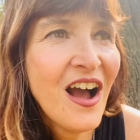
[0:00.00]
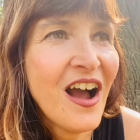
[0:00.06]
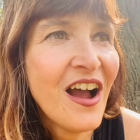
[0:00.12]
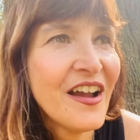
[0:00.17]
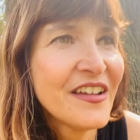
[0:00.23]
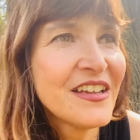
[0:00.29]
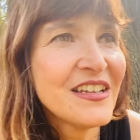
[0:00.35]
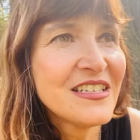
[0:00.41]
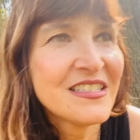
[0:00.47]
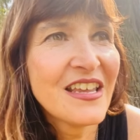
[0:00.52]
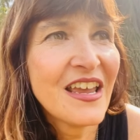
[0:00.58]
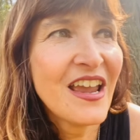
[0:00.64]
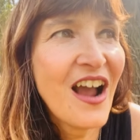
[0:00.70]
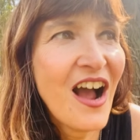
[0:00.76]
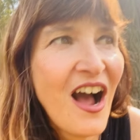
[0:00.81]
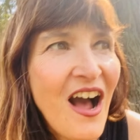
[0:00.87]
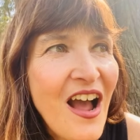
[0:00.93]
I could
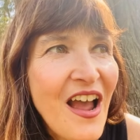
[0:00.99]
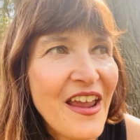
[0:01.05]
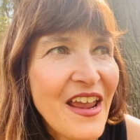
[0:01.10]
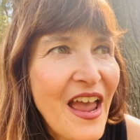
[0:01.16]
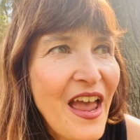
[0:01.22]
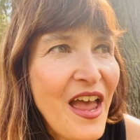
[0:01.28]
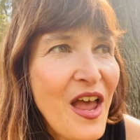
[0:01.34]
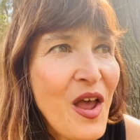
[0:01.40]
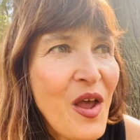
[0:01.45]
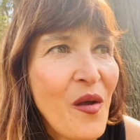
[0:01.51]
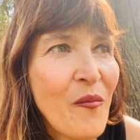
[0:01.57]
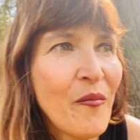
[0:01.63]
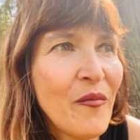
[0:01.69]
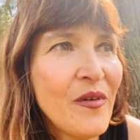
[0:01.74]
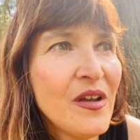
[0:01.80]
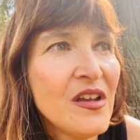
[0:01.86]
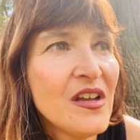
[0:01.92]
say, I
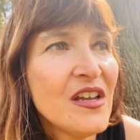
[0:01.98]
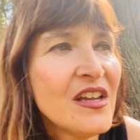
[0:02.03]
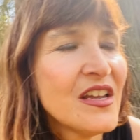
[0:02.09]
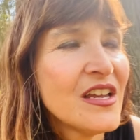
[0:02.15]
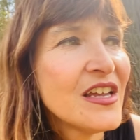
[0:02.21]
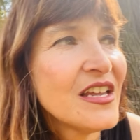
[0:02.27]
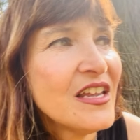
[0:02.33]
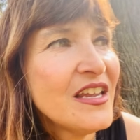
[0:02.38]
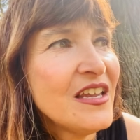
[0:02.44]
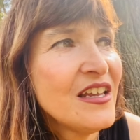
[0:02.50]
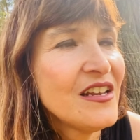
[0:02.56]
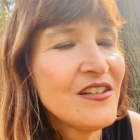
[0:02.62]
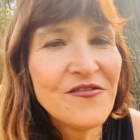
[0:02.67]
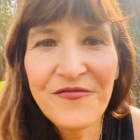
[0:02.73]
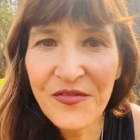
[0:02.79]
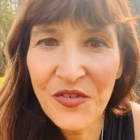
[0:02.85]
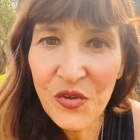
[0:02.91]
am
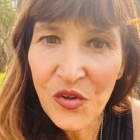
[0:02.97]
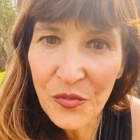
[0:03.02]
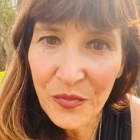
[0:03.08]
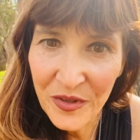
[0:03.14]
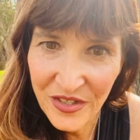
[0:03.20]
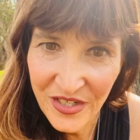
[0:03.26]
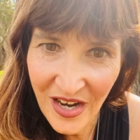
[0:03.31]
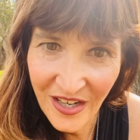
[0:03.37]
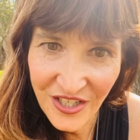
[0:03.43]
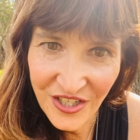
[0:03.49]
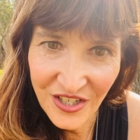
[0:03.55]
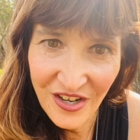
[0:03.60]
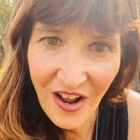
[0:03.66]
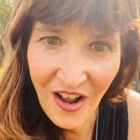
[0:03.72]
in full protection.